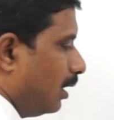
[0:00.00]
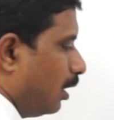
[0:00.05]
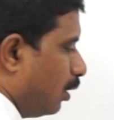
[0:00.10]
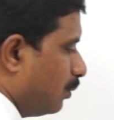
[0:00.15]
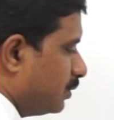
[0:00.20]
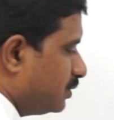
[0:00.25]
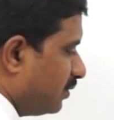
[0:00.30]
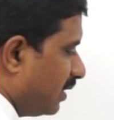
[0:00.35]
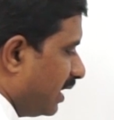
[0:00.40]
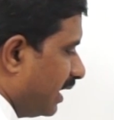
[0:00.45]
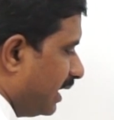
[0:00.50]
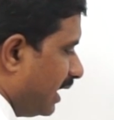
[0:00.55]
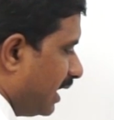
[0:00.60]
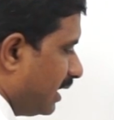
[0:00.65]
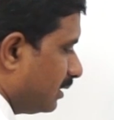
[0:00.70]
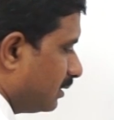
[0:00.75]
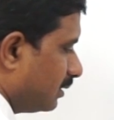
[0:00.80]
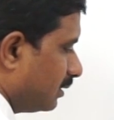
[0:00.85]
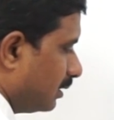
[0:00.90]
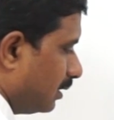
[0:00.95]
How much we are
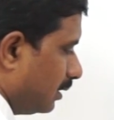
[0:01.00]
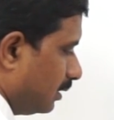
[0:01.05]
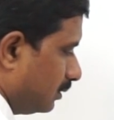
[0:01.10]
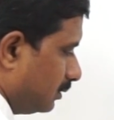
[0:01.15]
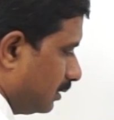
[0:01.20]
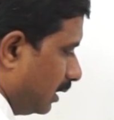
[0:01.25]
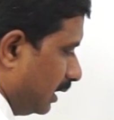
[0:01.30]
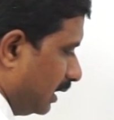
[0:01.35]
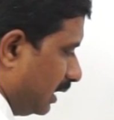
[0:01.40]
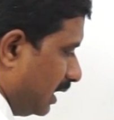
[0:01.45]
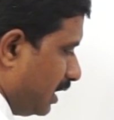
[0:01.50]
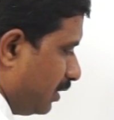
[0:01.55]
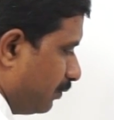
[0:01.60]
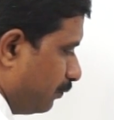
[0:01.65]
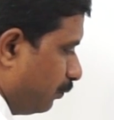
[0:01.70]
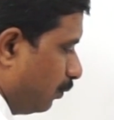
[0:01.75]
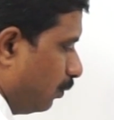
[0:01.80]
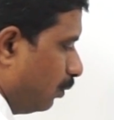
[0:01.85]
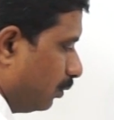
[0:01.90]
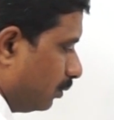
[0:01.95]
getting?
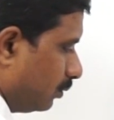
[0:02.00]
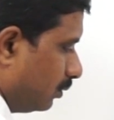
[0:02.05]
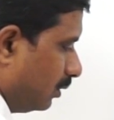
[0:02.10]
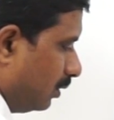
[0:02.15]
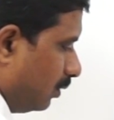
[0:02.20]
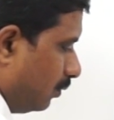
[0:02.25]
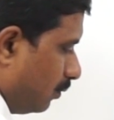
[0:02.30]
34.